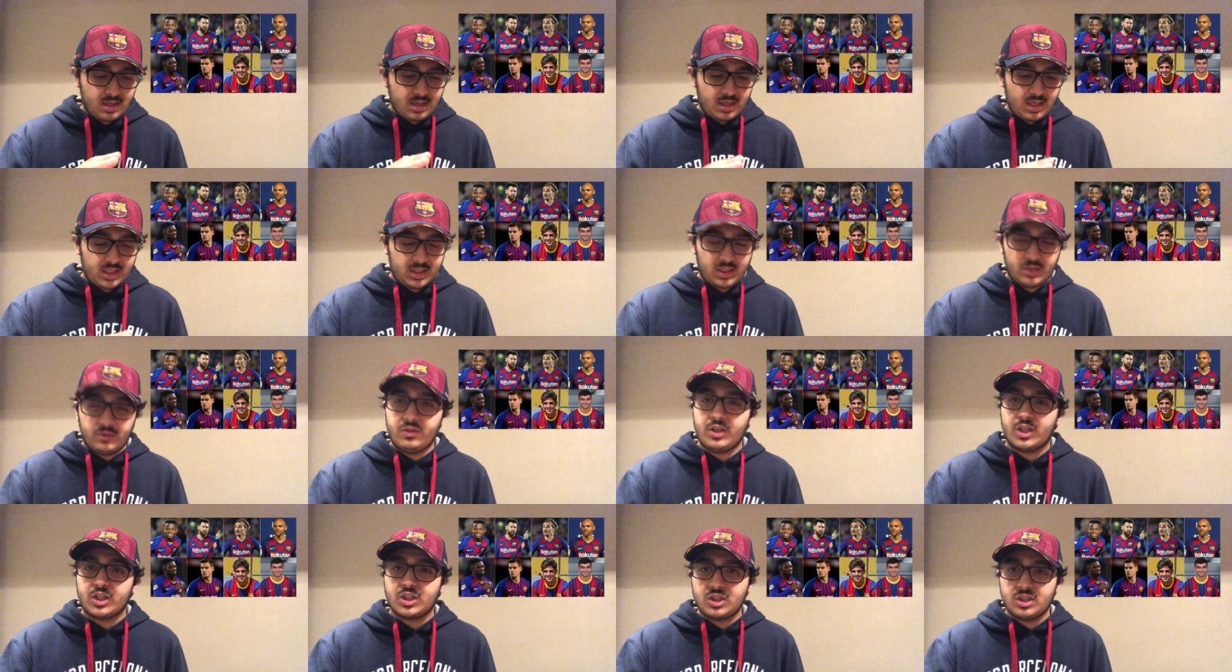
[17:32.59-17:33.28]
A
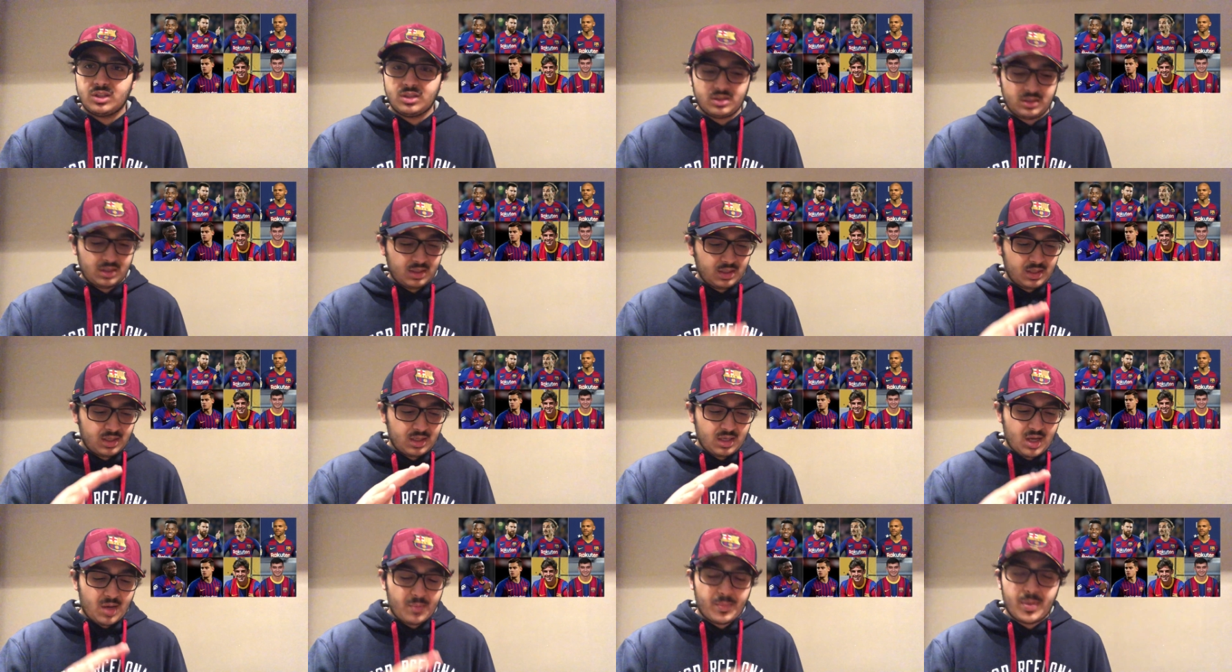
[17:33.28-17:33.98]
deflection,
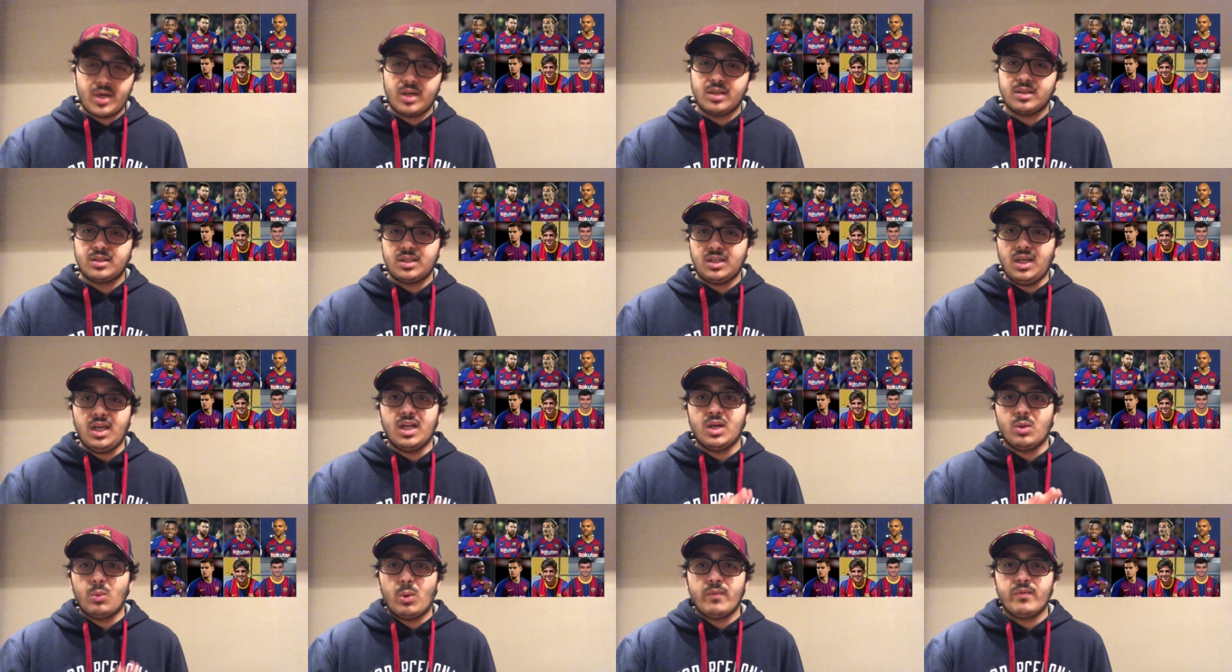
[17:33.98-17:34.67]
a penalty,
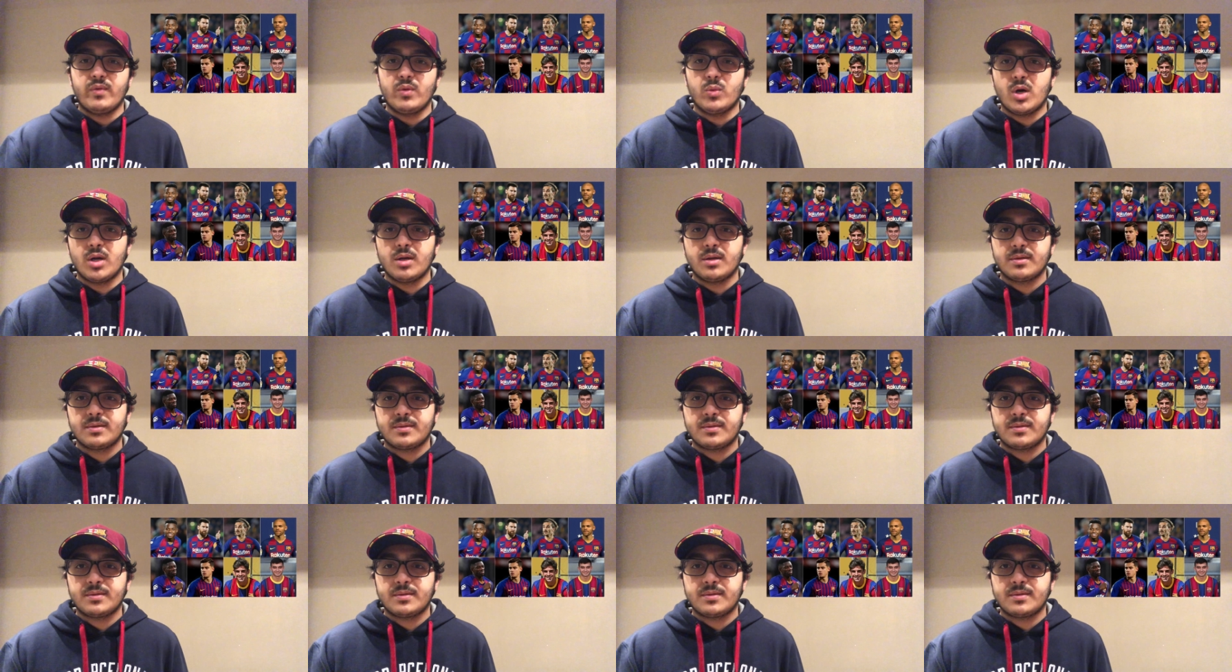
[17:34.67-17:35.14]
and a 1v1.